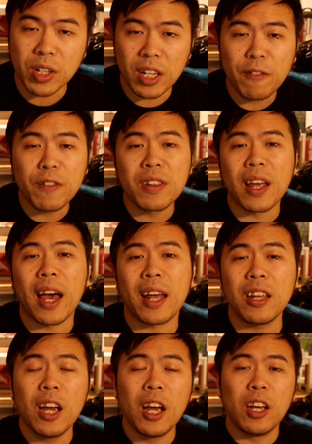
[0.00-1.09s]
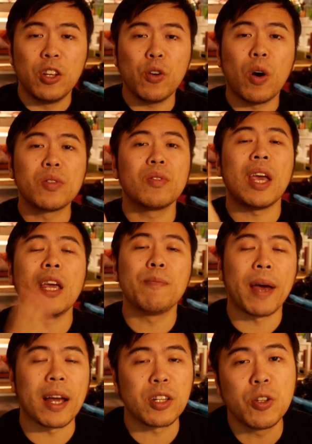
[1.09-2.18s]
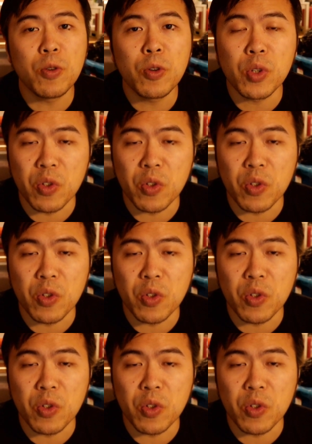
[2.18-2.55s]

Given that you also gain back two